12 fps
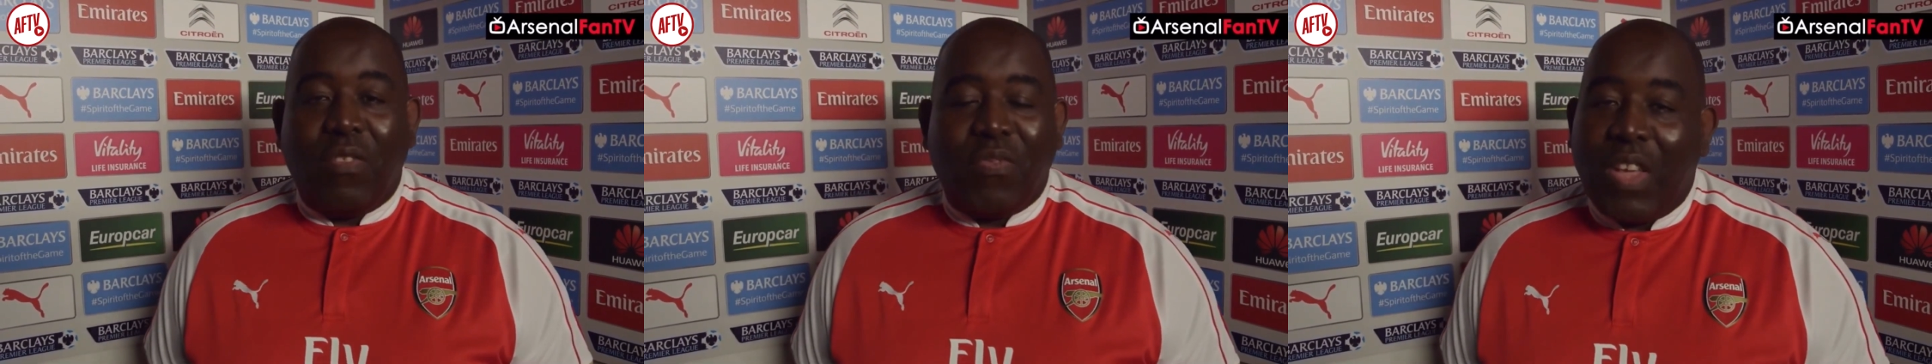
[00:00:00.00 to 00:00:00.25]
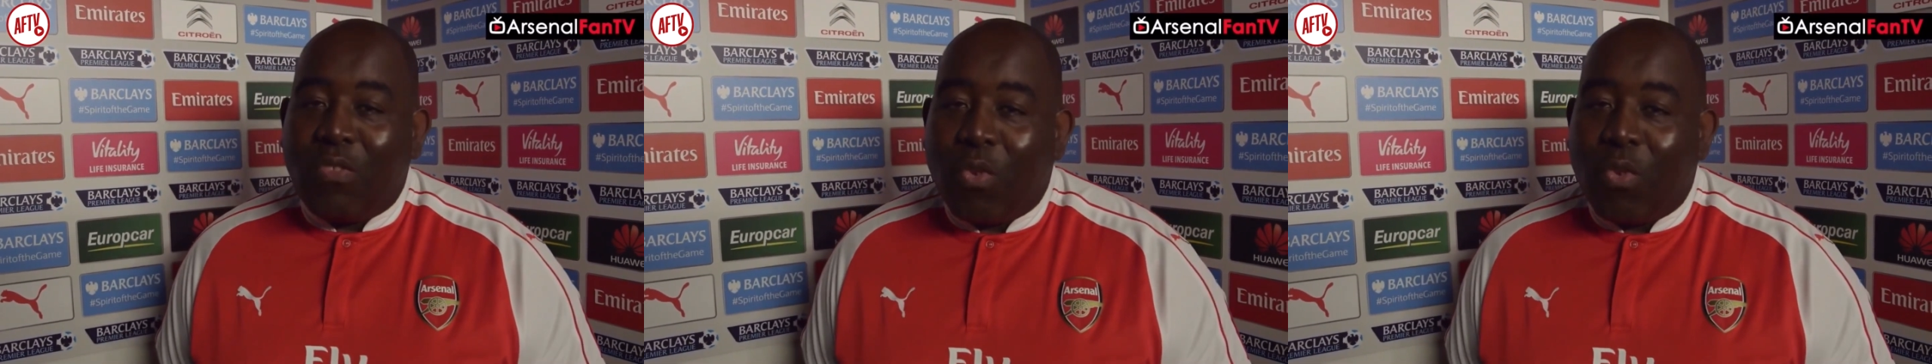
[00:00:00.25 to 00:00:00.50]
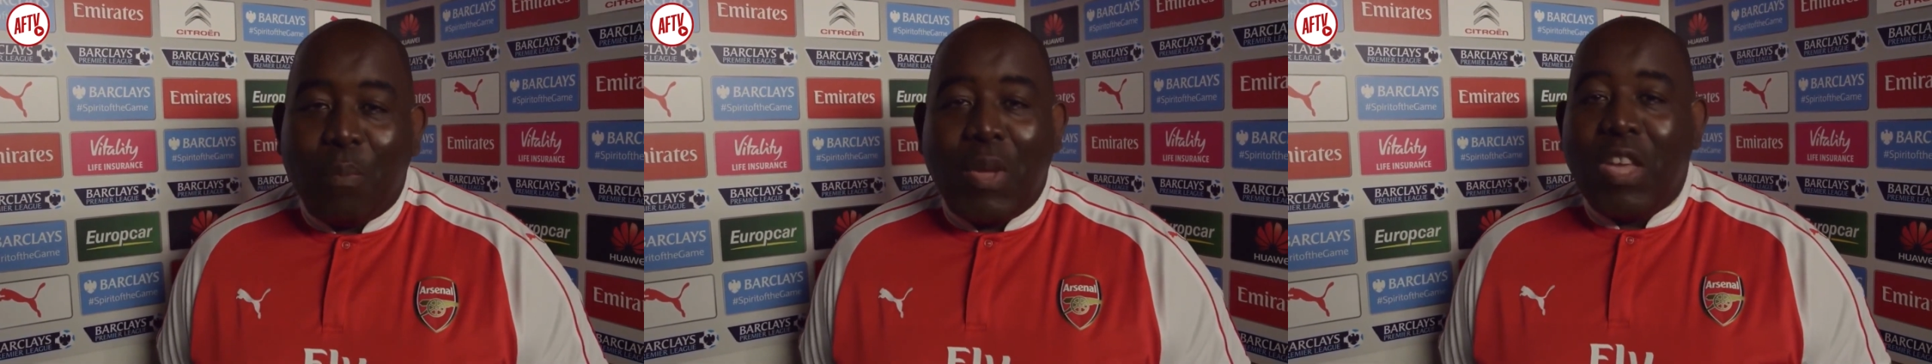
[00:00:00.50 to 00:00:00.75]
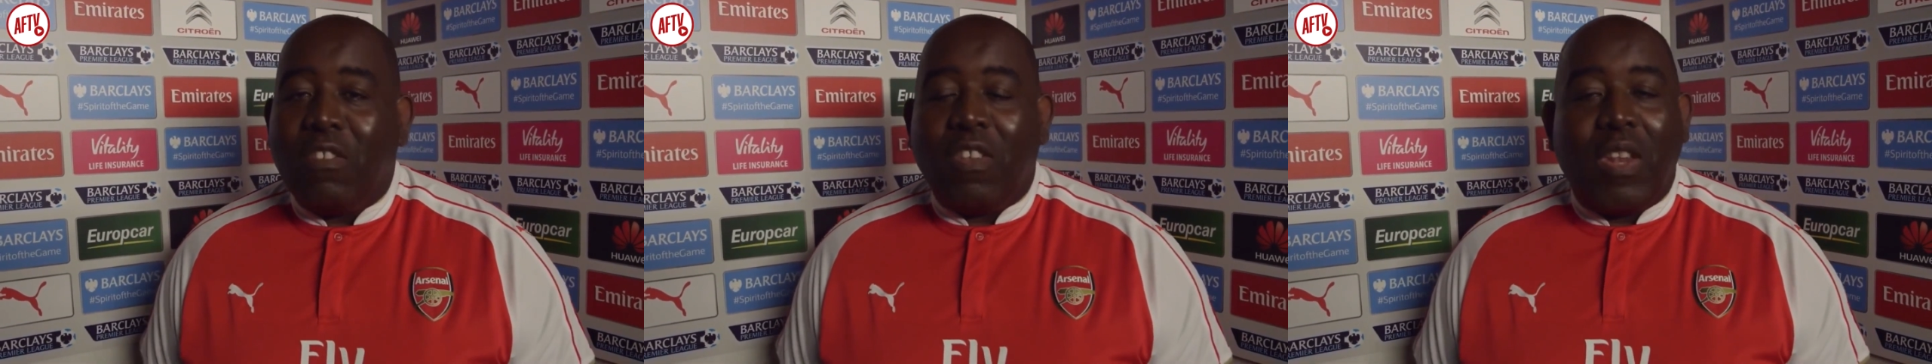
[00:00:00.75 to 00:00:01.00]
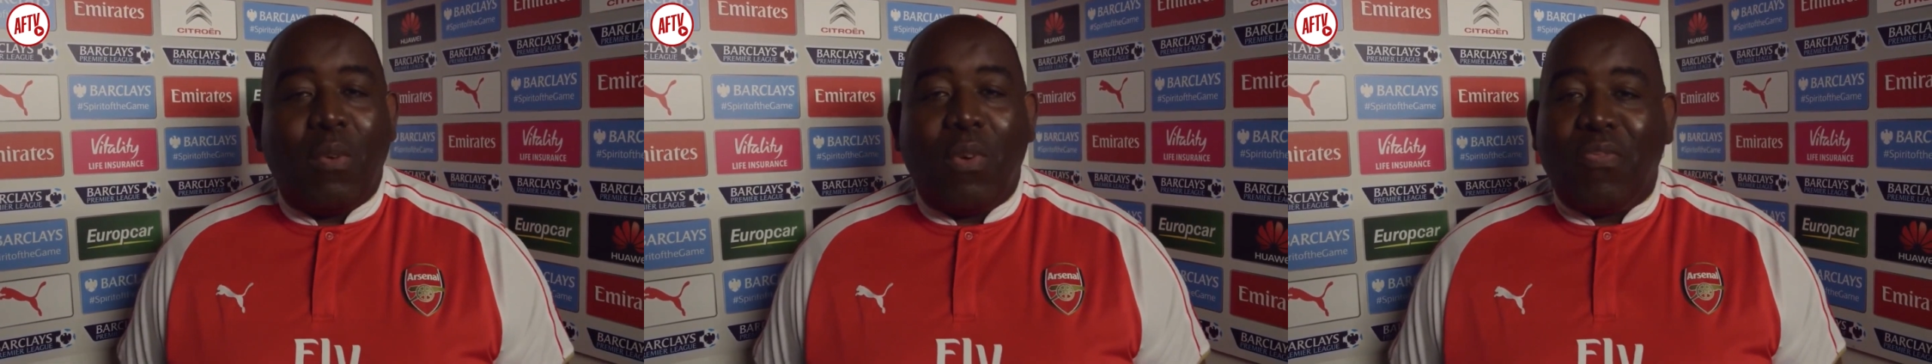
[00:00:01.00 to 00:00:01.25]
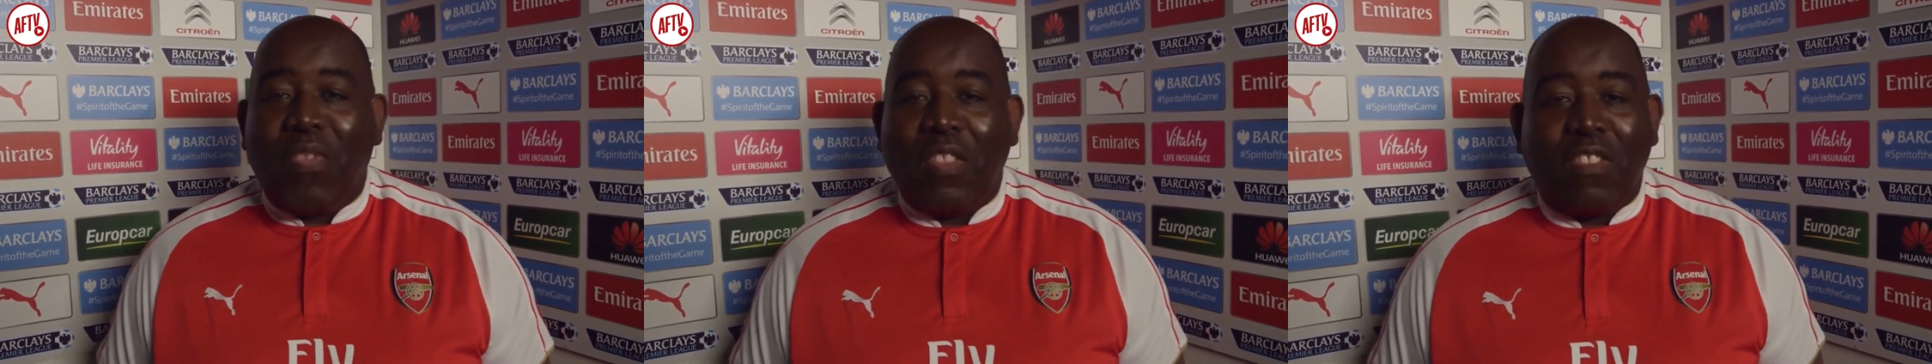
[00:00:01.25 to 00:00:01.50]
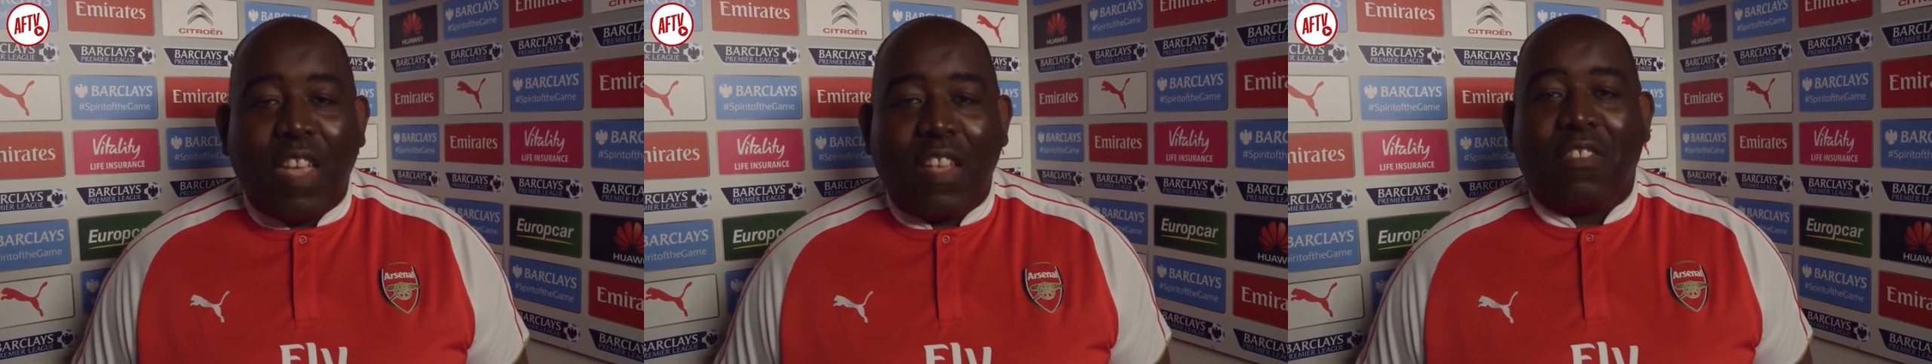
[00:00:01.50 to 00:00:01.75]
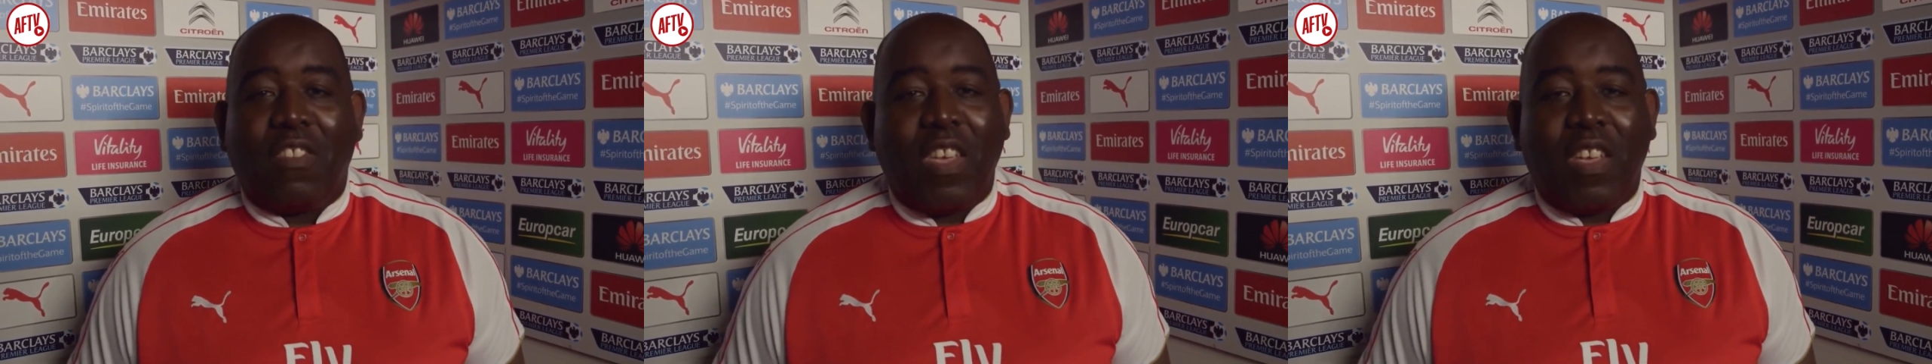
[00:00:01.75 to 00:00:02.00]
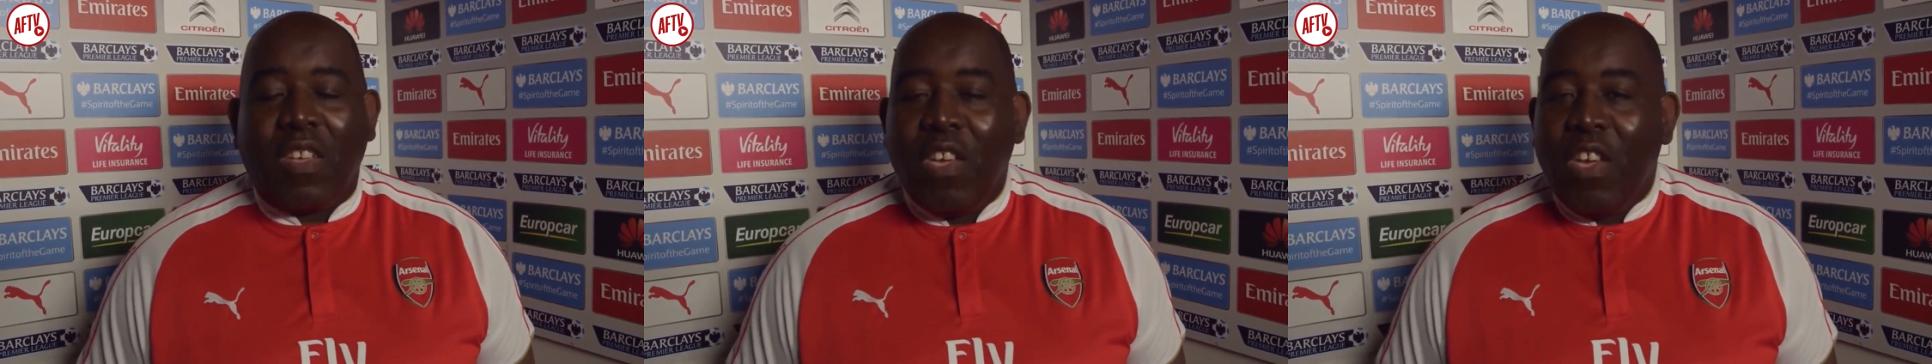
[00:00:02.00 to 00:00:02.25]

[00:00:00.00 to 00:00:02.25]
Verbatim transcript: The fans were amazing. They were fantastic.